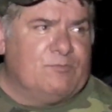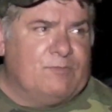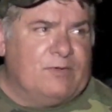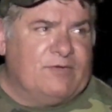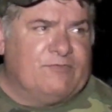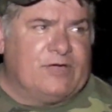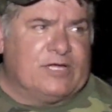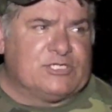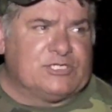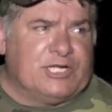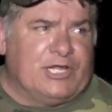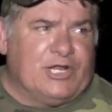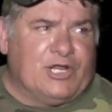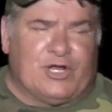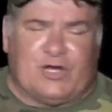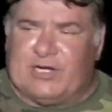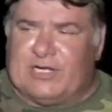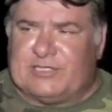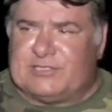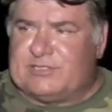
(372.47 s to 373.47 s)
You
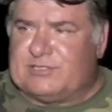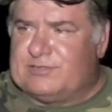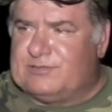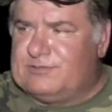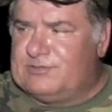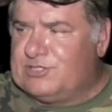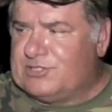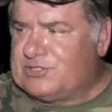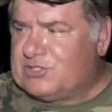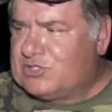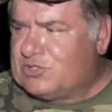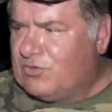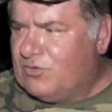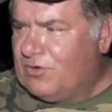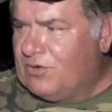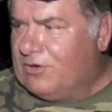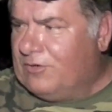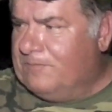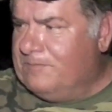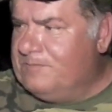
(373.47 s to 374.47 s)
eventually learn it's just a
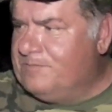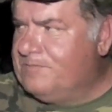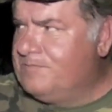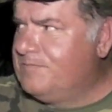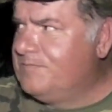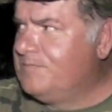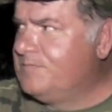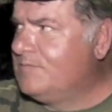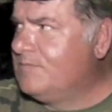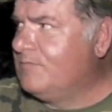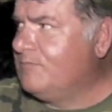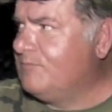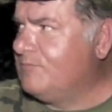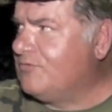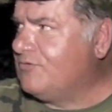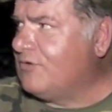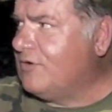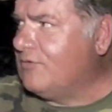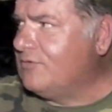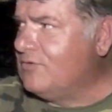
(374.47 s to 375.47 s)
squirrel.
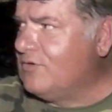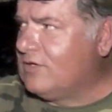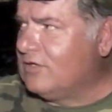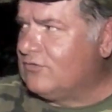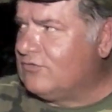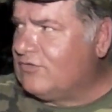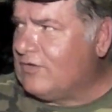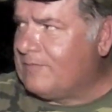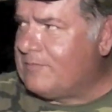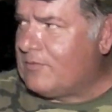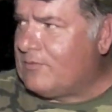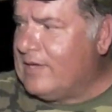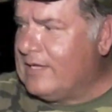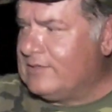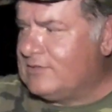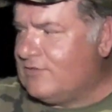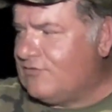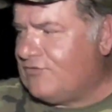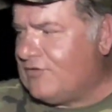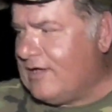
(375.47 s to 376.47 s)
So you can
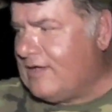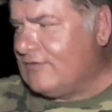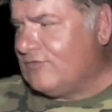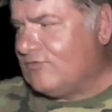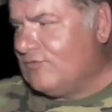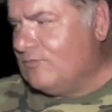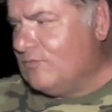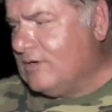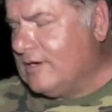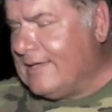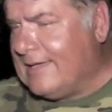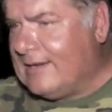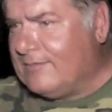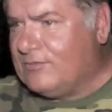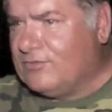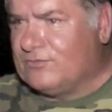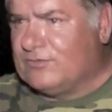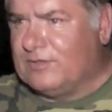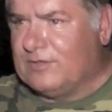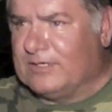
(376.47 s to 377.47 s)
separate the sounds from one
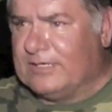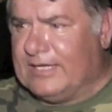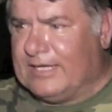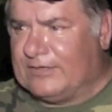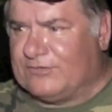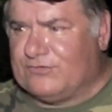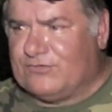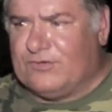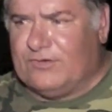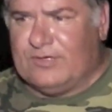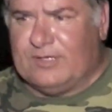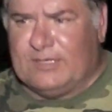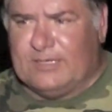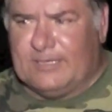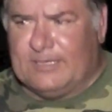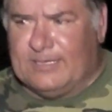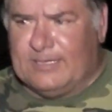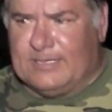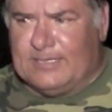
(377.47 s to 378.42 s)
animal to the next.